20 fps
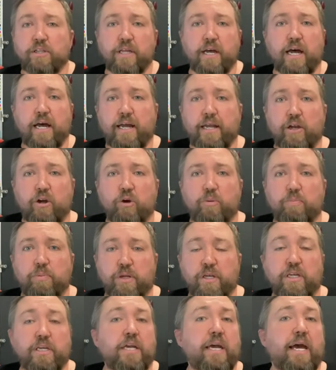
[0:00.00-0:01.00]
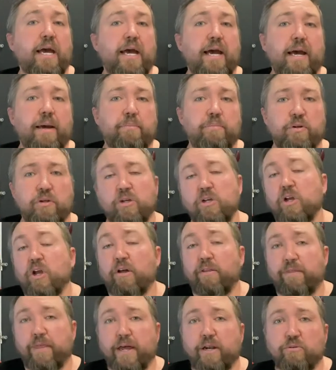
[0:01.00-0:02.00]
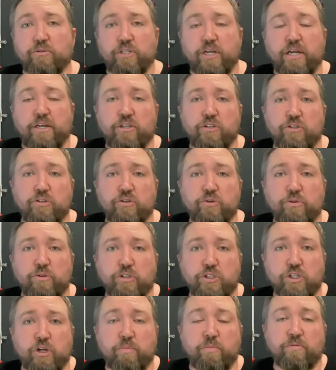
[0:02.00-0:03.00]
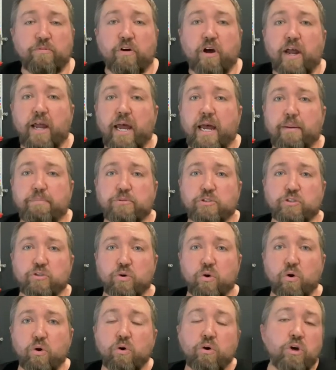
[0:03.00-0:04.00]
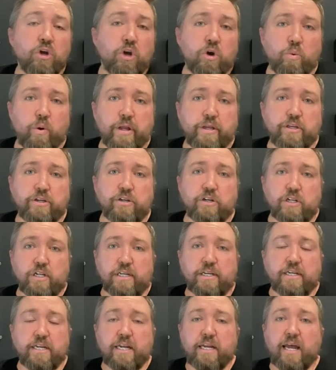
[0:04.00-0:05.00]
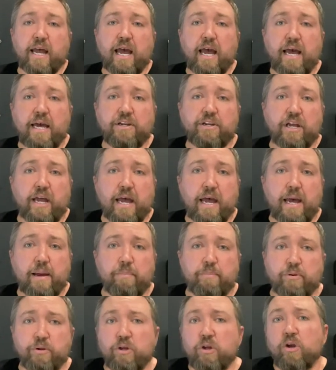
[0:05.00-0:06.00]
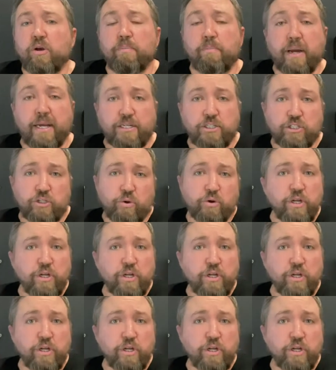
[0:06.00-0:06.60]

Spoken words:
the Aop app. That'll take you to the Shopify app store, where you click add app, make sure